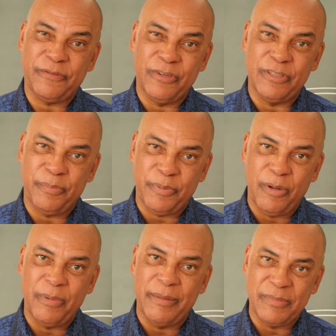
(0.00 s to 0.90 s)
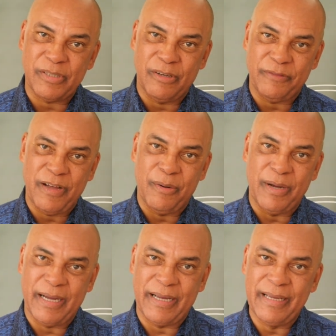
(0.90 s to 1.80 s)
for the problems of
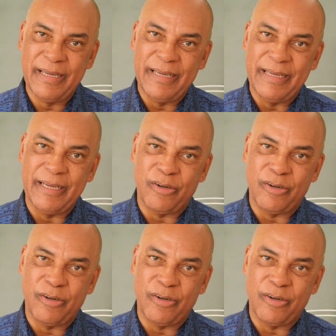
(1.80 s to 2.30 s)
our uh,